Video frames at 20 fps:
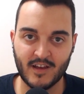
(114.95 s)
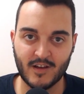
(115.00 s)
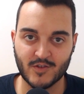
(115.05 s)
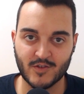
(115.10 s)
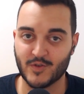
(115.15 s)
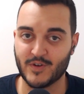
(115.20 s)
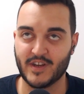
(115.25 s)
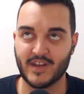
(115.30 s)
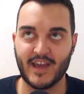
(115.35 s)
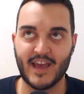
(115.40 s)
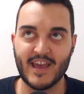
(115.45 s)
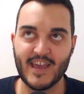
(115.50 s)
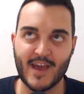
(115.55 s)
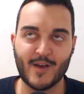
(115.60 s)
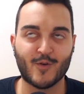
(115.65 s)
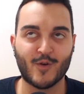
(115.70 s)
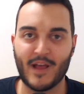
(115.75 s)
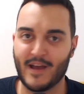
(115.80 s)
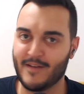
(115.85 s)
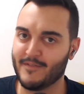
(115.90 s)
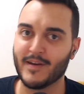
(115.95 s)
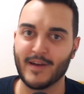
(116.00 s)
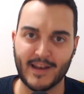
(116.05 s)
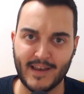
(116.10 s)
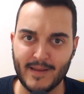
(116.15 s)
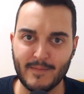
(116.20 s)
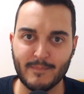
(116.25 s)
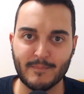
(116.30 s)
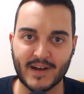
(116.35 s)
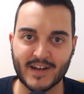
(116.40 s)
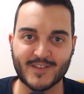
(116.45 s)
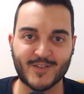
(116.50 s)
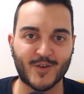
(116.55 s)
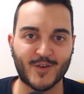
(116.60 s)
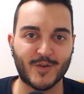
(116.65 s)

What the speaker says: could have an impact